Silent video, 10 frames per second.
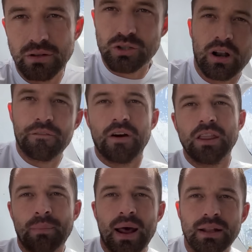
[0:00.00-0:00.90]
trying to
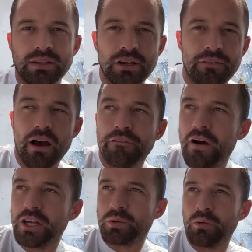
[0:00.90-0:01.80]
find the balance of how
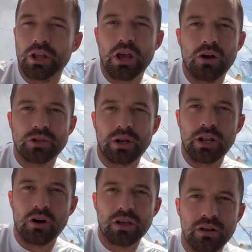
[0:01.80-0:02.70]
fast we want to go, trying to
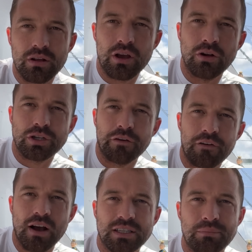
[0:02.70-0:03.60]
not go too
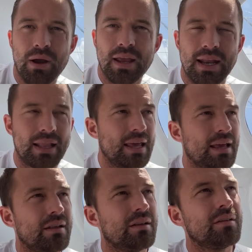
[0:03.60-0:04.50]
fast and break
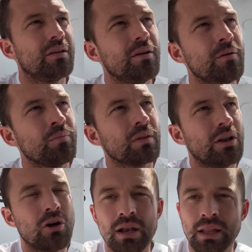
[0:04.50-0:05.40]
anything, and
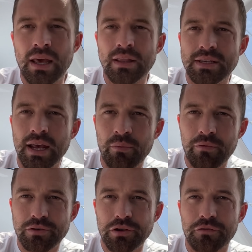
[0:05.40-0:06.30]
not let the others get
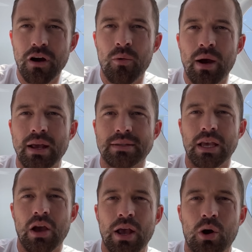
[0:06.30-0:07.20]
too far away because
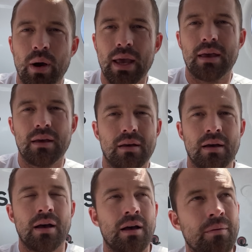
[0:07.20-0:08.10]
they're going quick.
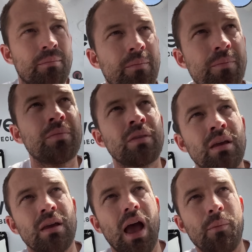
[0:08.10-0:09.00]

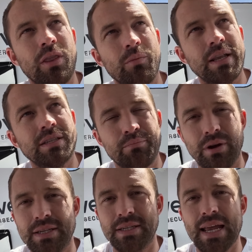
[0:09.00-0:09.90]
And when the wind
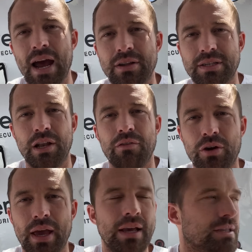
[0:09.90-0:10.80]
breezes down, it's kind of
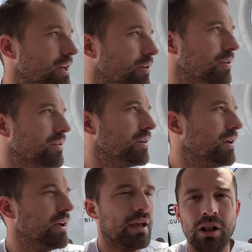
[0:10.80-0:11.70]
okay. So
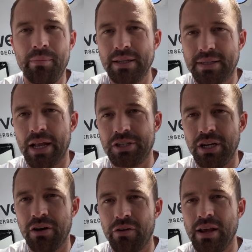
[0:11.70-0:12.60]
a little bit
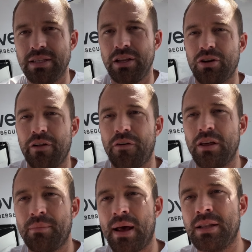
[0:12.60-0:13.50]
sketchy, not very easy trying to
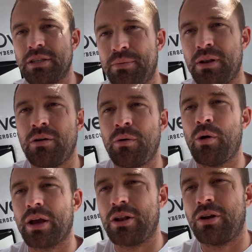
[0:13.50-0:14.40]
find the balance, but we're
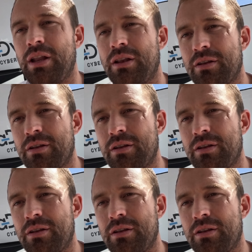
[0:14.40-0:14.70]
working on it.